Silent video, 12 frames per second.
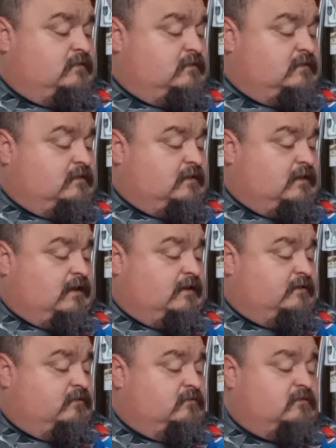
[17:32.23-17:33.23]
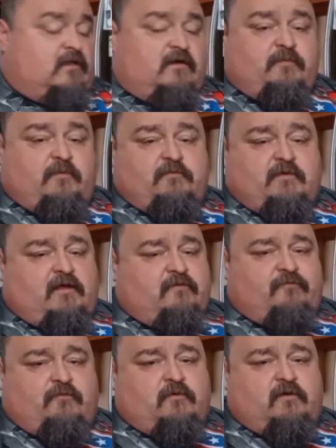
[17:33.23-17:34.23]
I know a lot of people can't
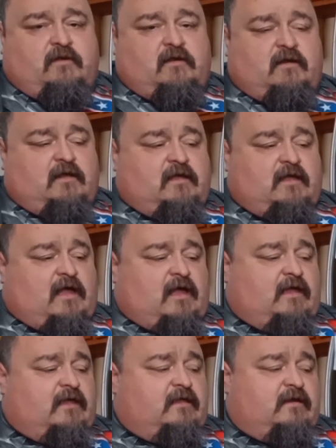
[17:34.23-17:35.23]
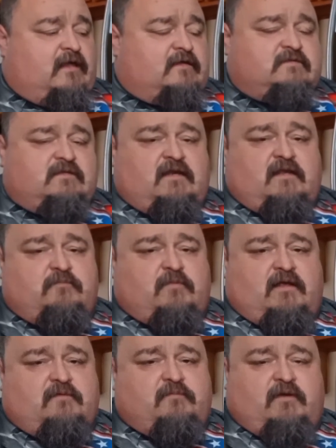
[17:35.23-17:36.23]
afford it, and I ain't asking anybody to
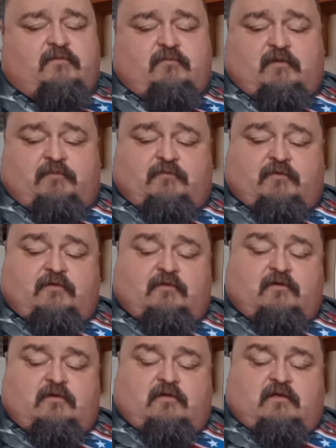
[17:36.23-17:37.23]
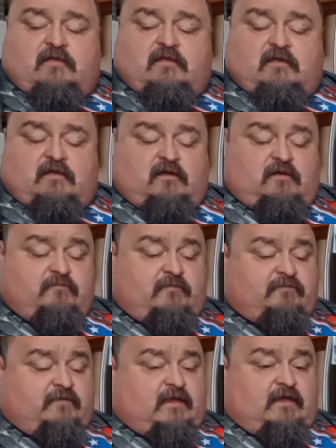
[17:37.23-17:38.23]
be a member. If you
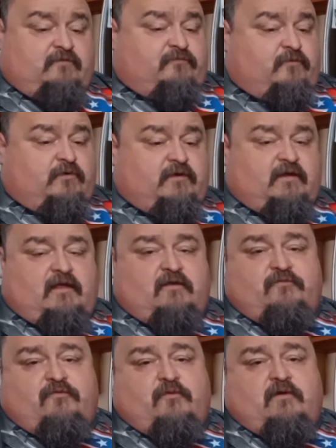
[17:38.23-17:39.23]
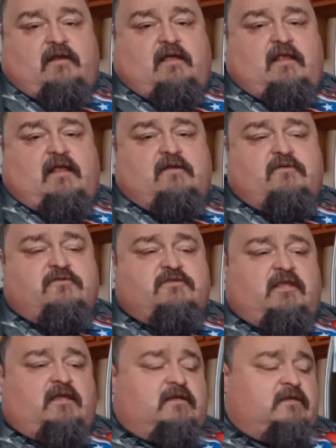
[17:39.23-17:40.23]
can't afford it, you can't afford it. I understand.
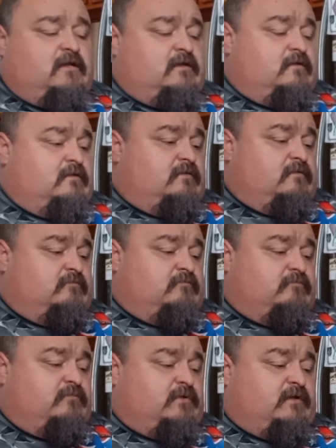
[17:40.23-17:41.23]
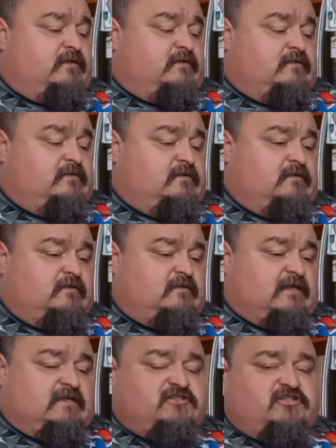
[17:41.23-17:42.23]
But
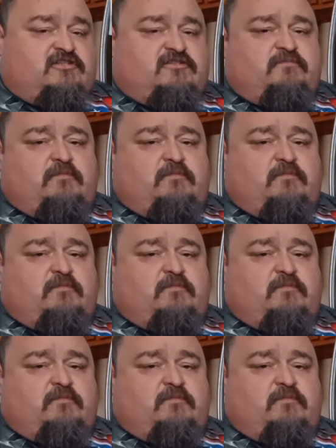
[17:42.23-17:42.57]
that's just me.